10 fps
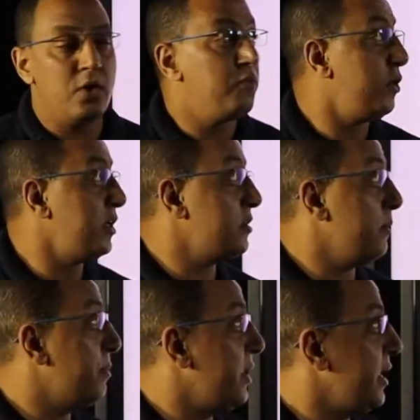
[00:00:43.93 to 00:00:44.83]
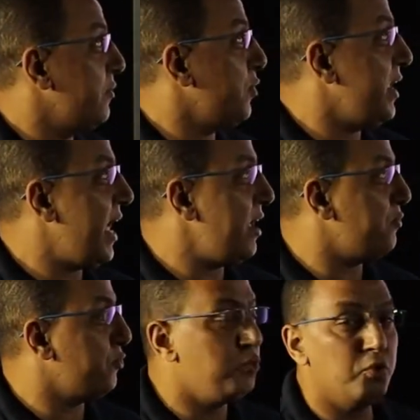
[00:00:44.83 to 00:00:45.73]
For example, if we
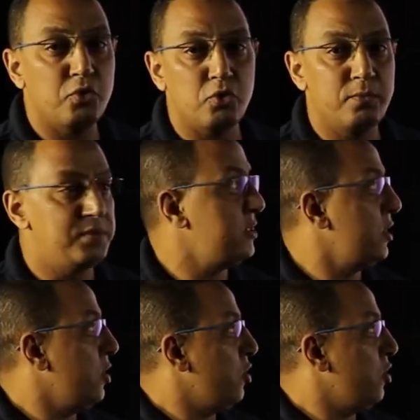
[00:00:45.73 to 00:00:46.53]
have two groups